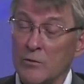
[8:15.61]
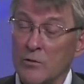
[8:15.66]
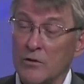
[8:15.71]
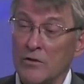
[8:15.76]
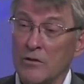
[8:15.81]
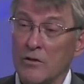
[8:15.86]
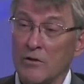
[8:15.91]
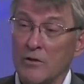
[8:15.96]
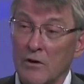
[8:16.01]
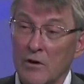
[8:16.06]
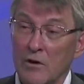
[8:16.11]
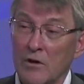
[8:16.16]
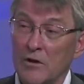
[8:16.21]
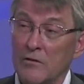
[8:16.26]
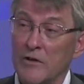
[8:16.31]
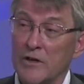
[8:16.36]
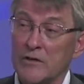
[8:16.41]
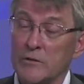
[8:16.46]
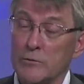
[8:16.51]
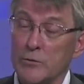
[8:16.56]
with a lot
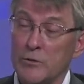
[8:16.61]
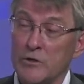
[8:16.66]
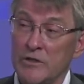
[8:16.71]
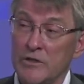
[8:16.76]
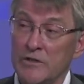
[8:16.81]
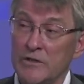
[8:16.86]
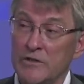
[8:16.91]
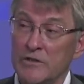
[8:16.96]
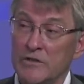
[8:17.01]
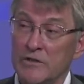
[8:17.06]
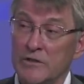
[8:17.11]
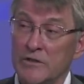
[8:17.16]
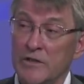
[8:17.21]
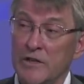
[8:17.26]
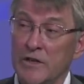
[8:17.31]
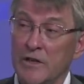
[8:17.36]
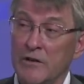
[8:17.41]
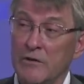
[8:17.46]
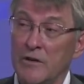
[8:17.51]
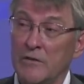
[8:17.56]
of expertise in the
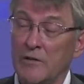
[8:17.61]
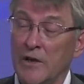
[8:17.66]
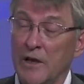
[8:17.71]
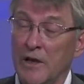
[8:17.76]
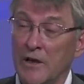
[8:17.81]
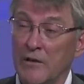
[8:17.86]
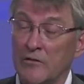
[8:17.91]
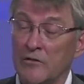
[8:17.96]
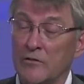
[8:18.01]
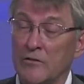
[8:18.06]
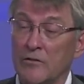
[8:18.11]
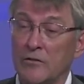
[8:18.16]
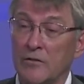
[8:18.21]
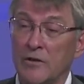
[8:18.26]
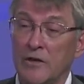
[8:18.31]
area of cancer